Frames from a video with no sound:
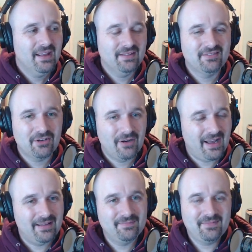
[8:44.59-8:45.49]
And so
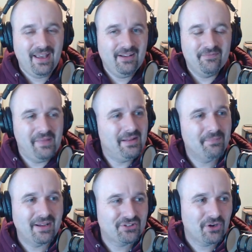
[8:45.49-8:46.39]
I kind of made
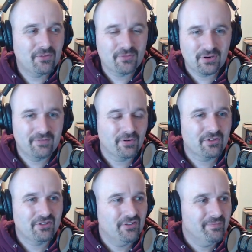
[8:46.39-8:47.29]
my show for a
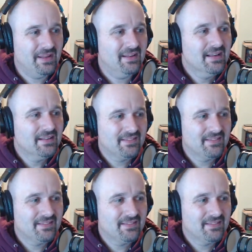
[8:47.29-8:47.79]
version of me,